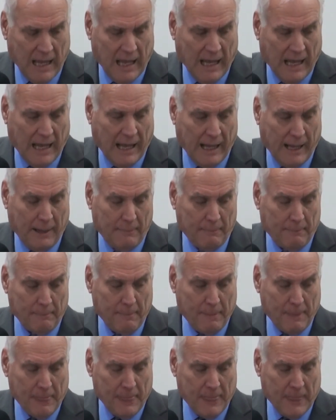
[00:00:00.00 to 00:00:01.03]
Um,
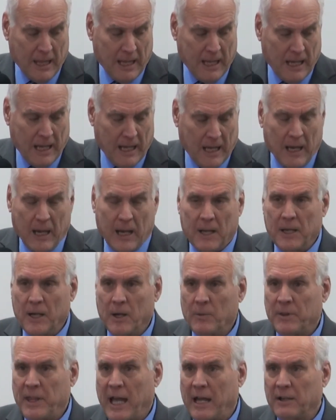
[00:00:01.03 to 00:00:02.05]
you're
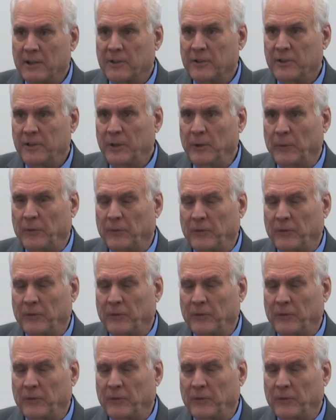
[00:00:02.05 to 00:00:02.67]
without excuse.